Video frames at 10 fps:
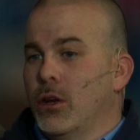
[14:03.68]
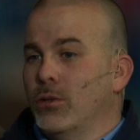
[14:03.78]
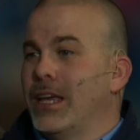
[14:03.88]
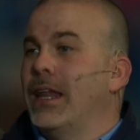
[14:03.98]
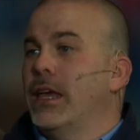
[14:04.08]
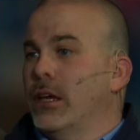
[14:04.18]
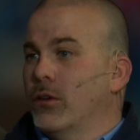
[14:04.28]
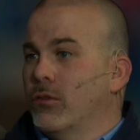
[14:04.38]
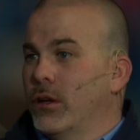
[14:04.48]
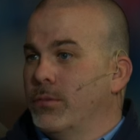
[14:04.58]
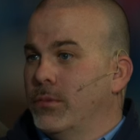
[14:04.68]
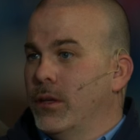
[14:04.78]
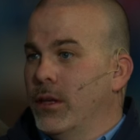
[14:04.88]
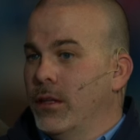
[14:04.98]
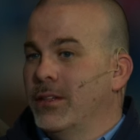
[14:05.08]
know data encrypt
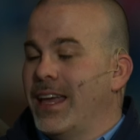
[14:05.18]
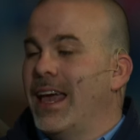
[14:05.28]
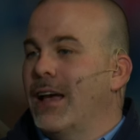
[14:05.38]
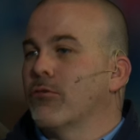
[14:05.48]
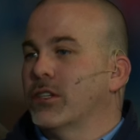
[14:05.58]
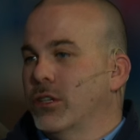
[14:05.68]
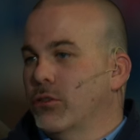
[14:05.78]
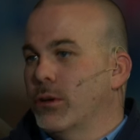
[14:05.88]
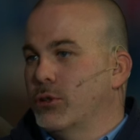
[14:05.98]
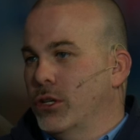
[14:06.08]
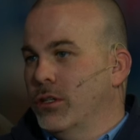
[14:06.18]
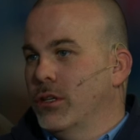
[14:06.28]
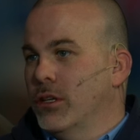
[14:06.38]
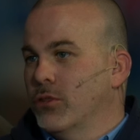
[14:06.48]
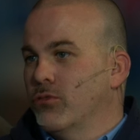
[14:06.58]
uh, data at rest
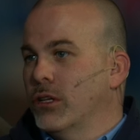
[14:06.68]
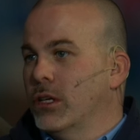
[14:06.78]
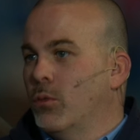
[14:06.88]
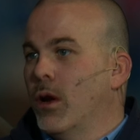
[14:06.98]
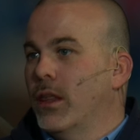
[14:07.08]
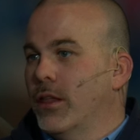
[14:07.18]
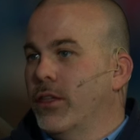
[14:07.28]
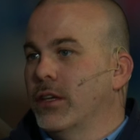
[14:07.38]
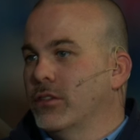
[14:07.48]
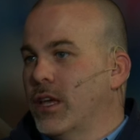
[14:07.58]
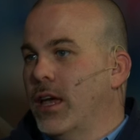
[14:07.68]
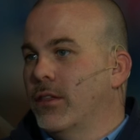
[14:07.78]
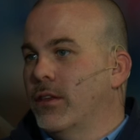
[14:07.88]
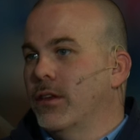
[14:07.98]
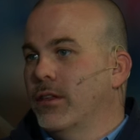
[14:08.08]
encryption is, really one of the things
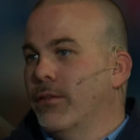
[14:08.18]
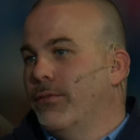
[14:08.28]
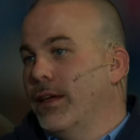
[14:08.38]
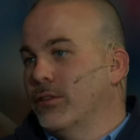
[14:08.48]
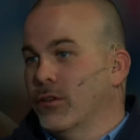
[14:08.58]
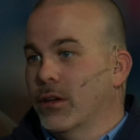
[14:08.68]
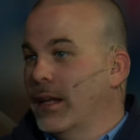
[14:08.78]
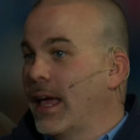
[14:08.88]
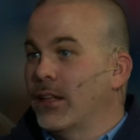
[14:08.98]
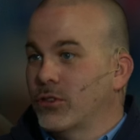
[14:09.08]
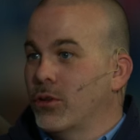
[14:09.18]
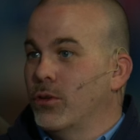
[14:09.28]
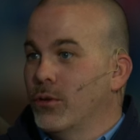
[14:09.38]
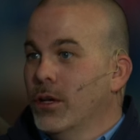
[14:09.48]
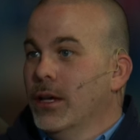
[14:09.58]
that the the Fed's looking at.
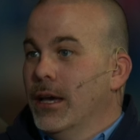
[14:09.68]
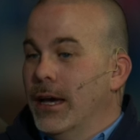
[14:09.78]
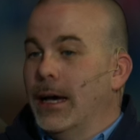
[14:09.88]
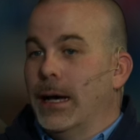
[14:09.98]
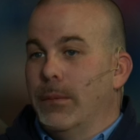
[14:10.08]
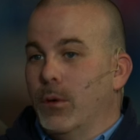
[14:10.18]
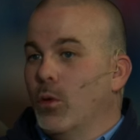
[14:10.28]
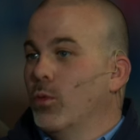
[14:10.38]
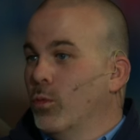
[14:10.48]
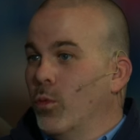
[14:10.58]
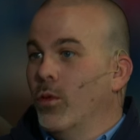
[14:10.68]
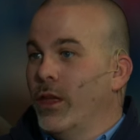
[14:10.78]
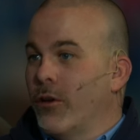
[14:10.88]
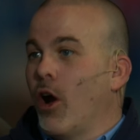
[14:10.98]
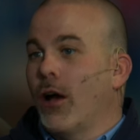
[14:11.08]
So um,
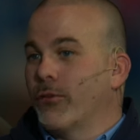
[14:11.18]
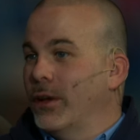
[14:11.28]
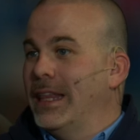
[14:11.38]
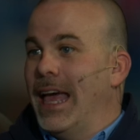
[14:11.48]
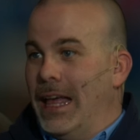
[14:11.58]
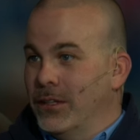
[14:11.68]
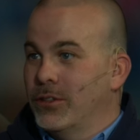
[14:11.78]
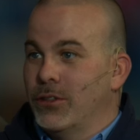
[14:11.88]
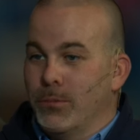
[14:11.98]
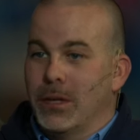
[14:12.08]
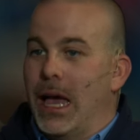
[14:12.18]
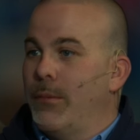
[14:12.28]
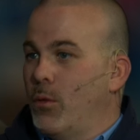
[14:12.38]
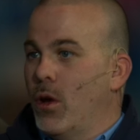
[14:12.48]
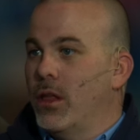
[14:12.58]
they're offering that
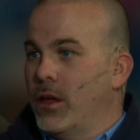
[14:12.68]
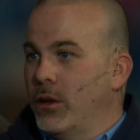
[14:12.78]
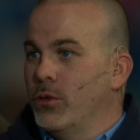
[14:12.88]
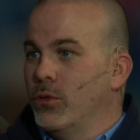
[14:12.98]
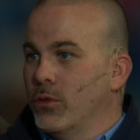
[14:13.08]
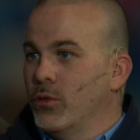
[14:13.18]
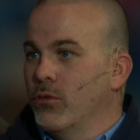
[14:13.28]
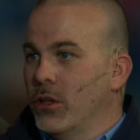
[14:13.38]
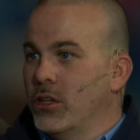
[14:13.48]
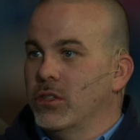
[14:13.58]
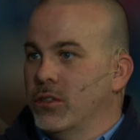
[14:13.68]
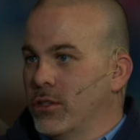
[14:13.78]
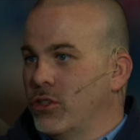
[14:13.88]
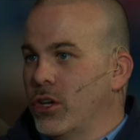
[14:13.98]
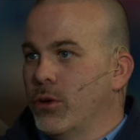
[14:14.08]
sometime in one of their new new releases
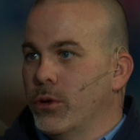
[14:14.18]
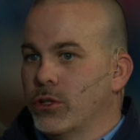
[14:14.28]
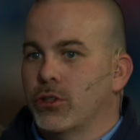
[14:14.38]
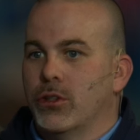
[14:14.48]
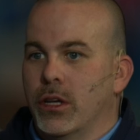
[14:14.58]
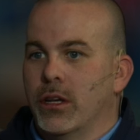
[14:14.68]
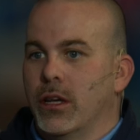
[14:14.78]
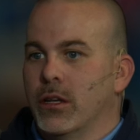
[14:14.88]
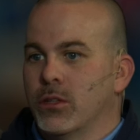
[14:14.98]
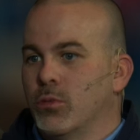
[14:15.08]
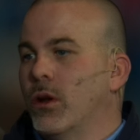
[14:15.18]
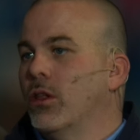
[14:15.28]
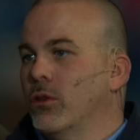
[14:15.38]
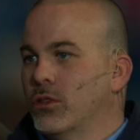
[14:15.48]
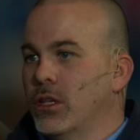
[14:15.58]
this year, which is one
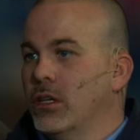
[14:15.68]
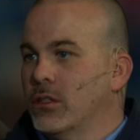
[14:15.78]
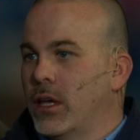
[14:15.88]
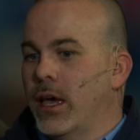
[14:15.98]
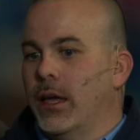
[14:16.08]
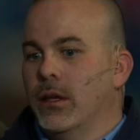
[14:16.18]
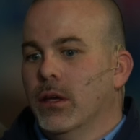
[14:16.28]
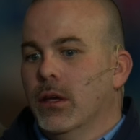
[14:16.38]
of those things that